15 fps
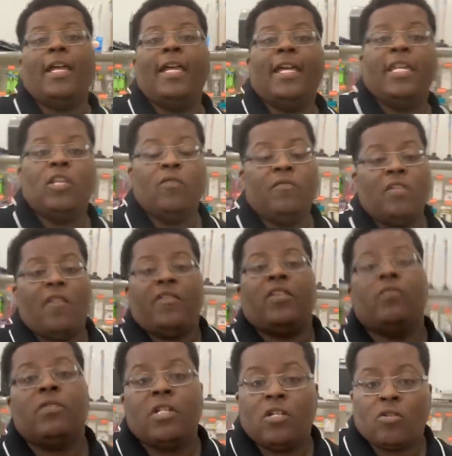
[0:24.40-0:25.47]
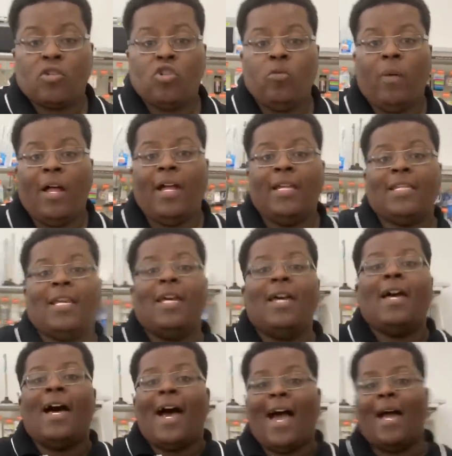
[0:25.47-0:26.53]
and you've never used digital coupons,
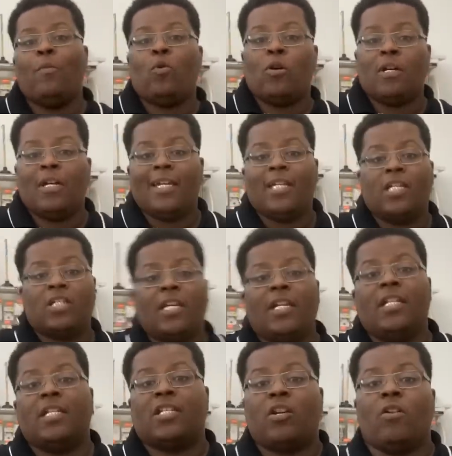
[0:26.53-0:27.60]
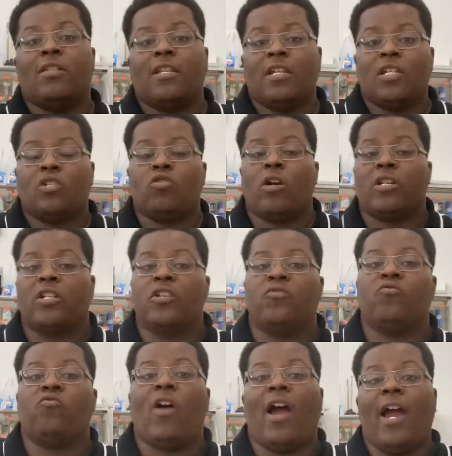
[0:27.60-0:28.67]
I'm gonna insert the
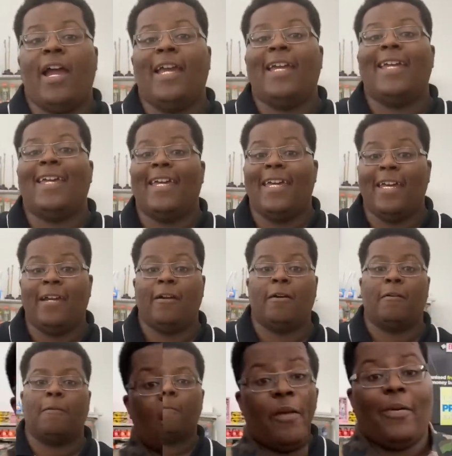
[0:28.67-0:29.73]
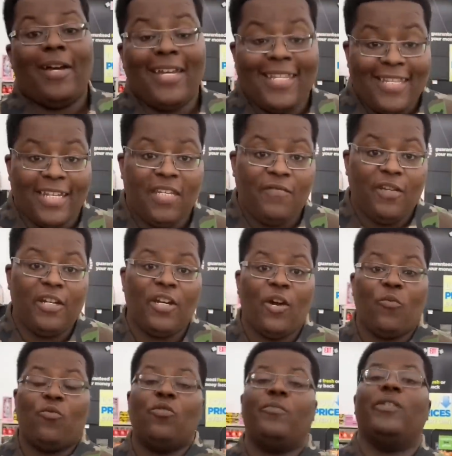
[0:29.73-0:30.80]
instructions right here. Talk about in this
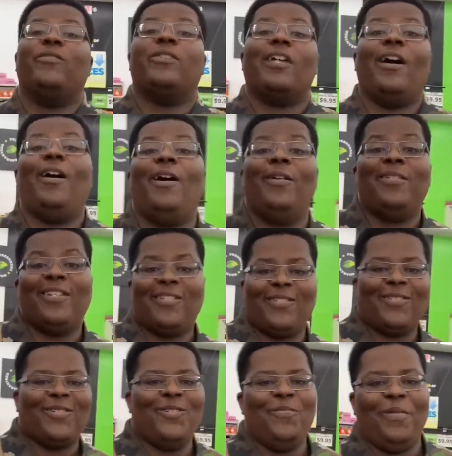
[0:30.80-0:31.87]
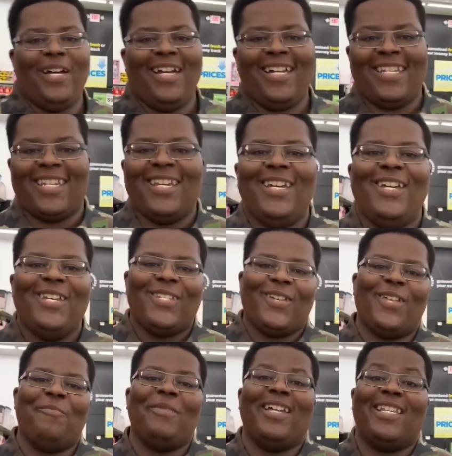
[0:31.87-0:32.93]
video, we'll be using all digital coupons.
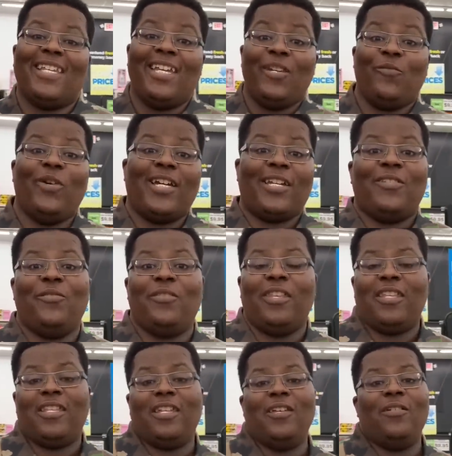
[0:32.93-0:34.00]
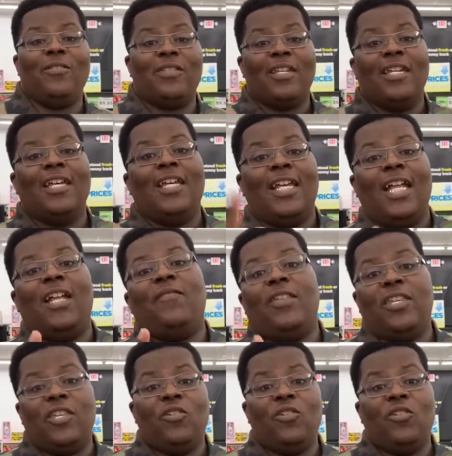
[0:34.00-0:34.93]
So that means anyone can do these deals, even